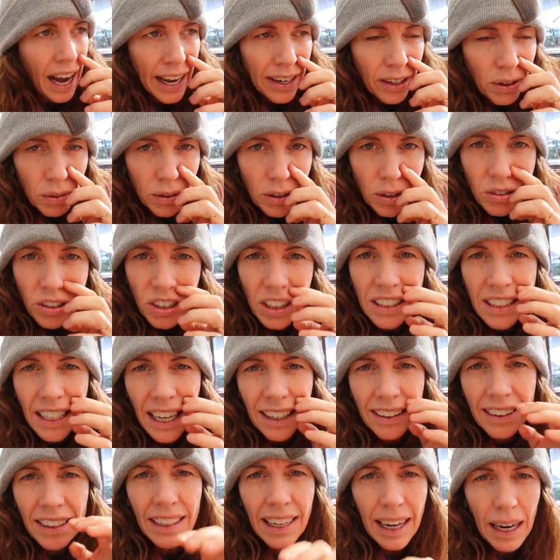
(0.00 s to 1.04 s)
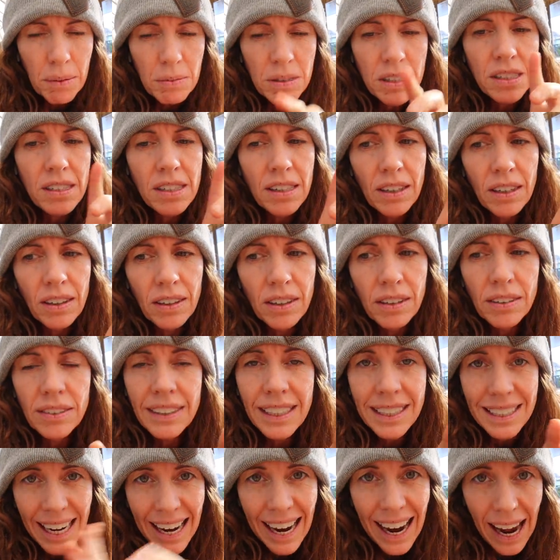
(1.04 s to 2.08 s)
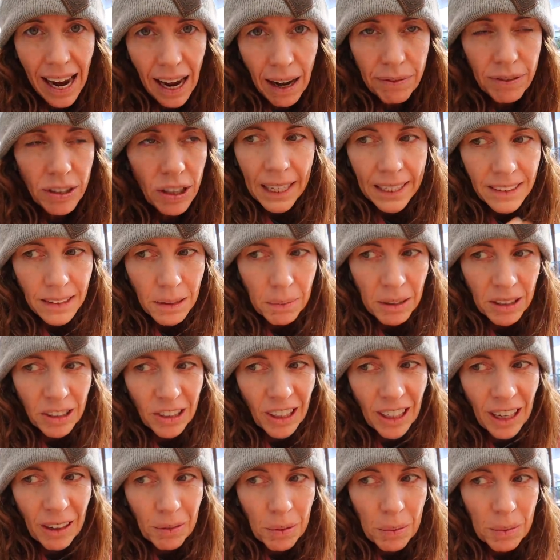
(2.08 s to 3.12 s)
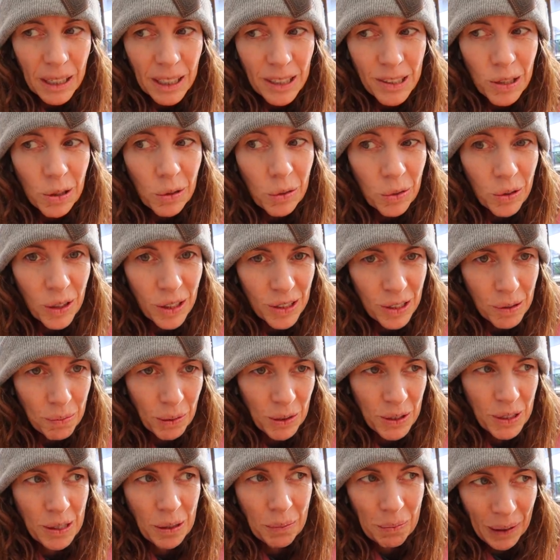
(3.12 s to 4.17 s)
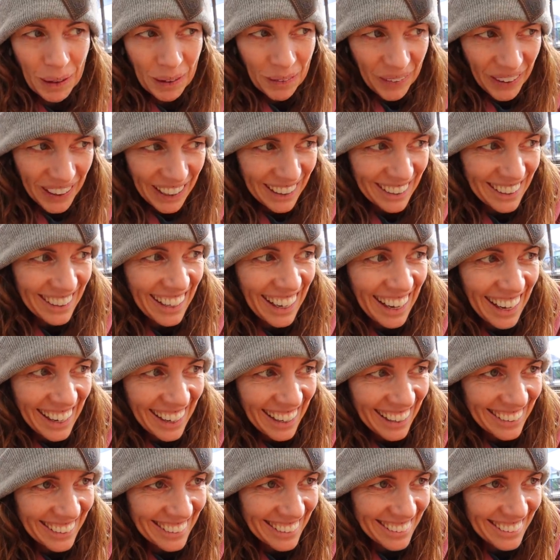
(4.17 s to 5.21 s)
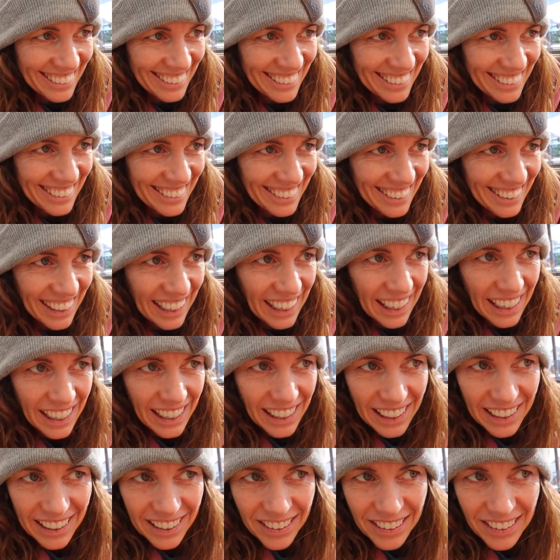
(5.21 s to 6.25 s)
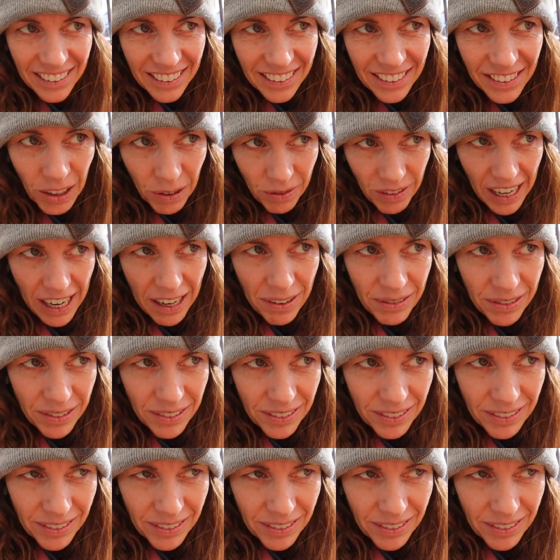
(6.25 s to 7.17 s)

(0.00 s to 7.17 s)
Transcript: I don't usually tag the lambs till the day after to make sure everybody's who they're supposed to be with and survive.